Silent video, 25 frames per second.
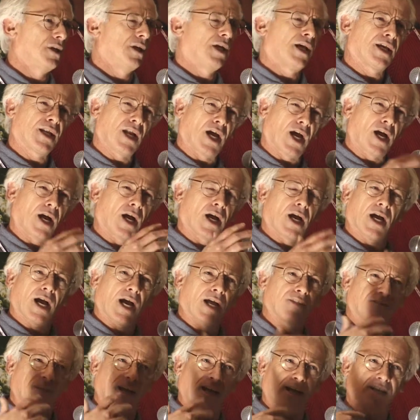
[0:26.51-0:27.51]
And
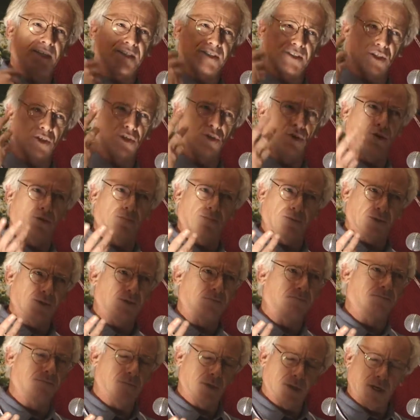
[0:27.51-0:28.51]
that is the new
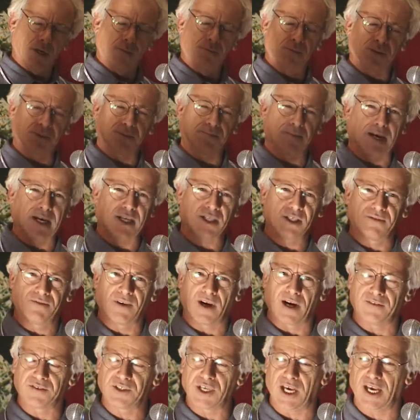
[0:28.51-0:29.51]
effective
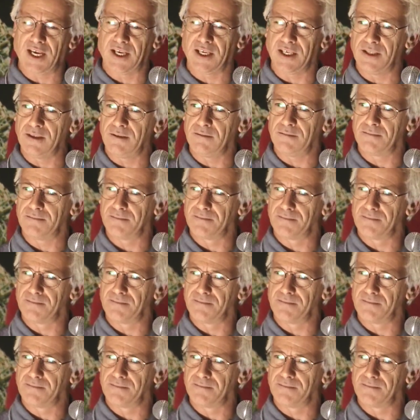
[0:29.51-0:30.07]
on people.